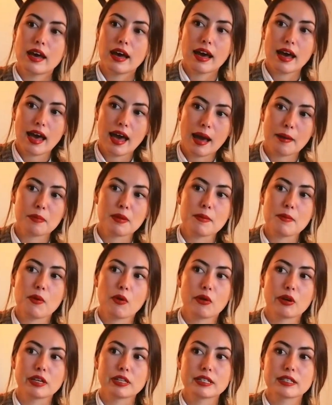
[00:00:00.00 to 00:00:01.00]
a happy
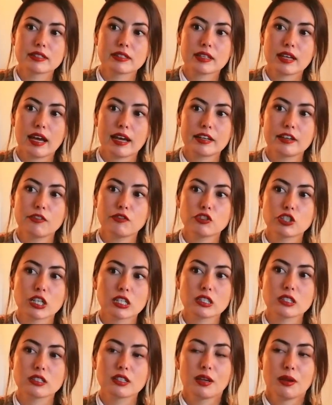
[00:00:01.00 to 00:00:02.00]
point. It's kind of
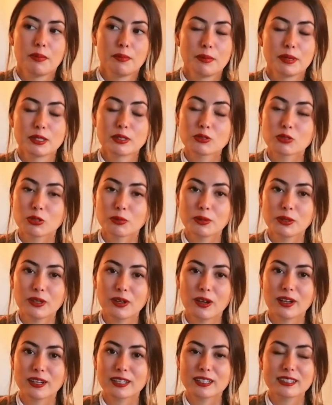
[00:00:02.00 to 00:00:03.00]
just miserable,
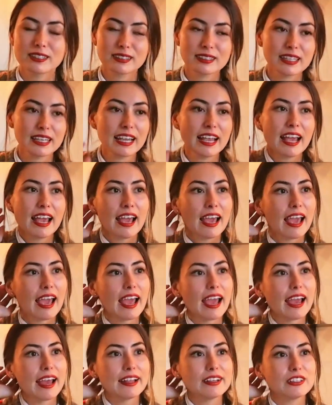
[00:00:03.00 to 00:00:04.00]
honestly,
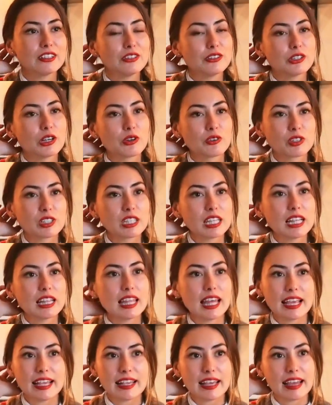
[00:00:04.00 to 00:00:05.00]
and you don't really
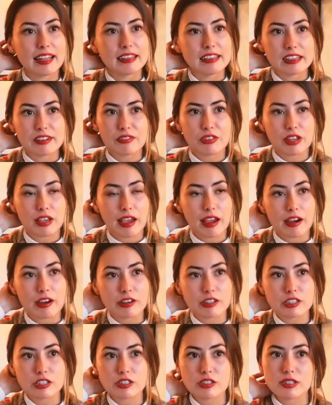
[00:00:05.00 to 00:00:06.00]
like any of the
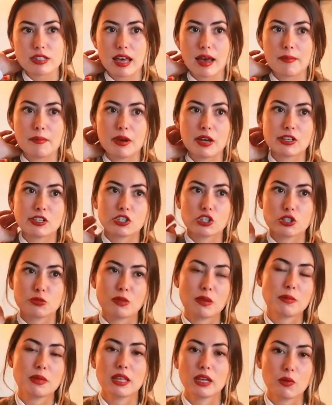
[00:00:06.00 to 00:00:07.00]
characters that much. There's
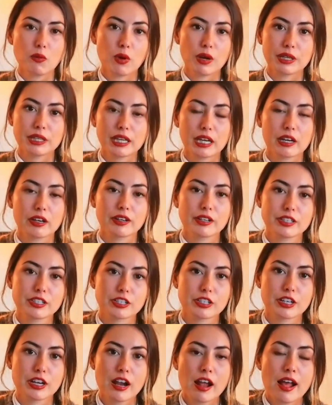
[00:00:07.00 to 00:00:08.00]
maybe like one
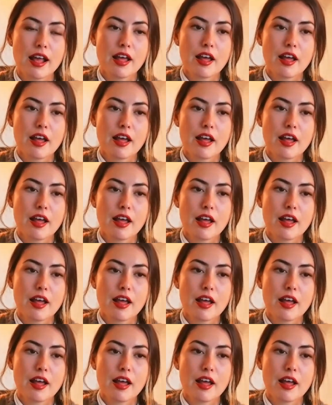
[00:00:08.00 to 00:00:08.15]
character